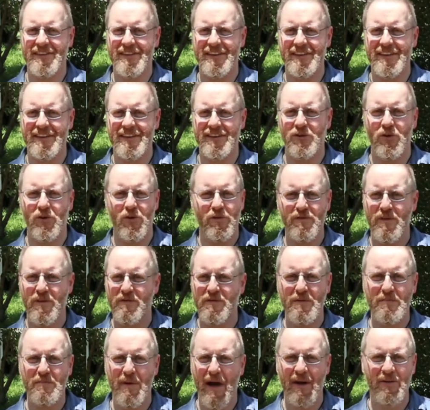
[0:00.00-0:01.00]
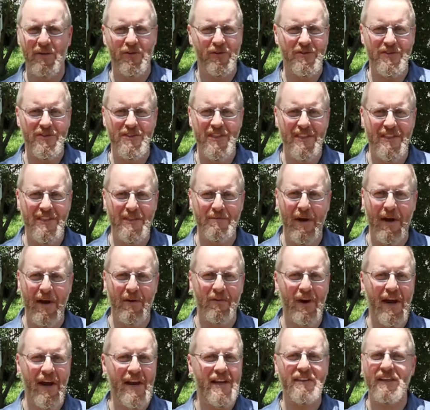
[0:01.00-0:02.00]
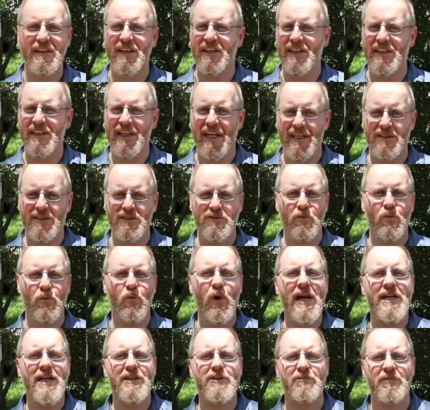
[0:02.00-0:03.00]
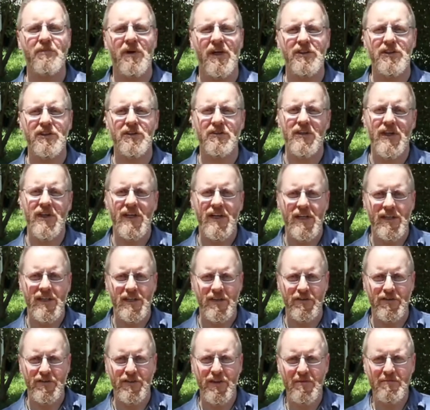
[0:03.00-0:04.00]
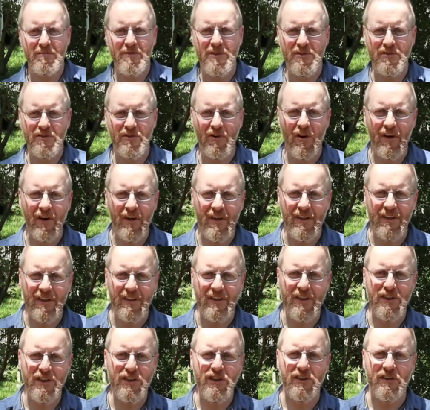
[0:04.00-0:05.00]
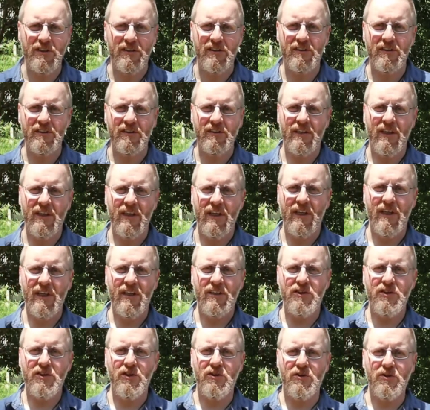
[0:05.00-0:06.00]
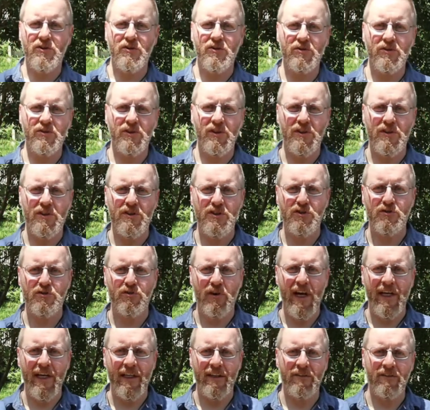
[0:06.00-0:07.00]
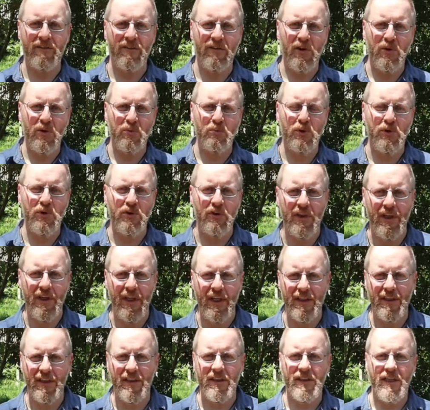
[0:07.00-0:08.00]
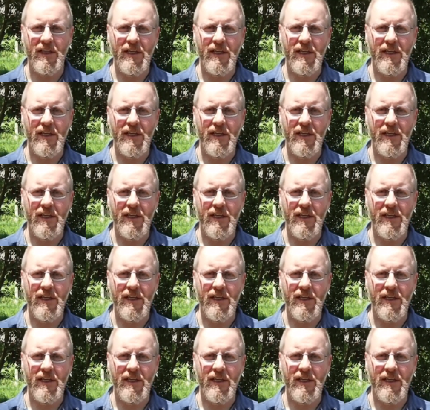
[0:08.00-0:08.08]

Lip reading: or a 50-pound or a 60-pound or anything like that. It's way too much. Your thumb is not conditioned to the strain that you're going to put on it.